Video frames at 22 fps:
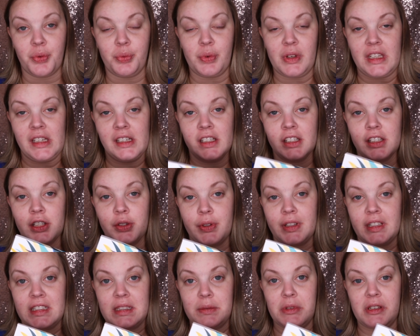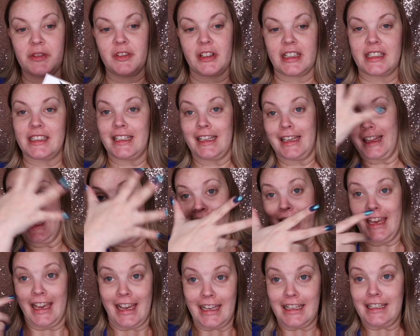we are going to be fixing
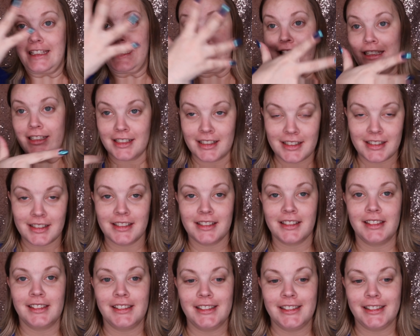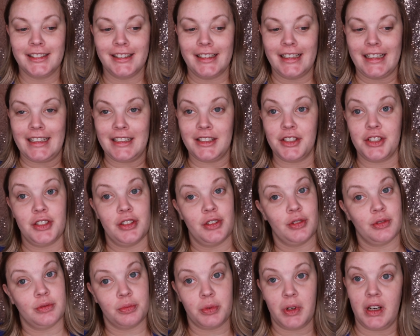this
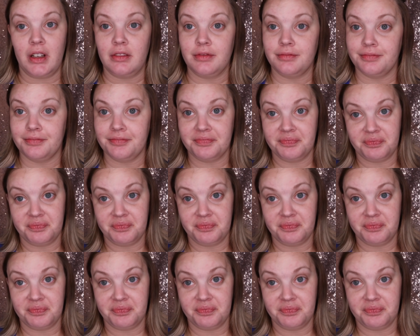into, well,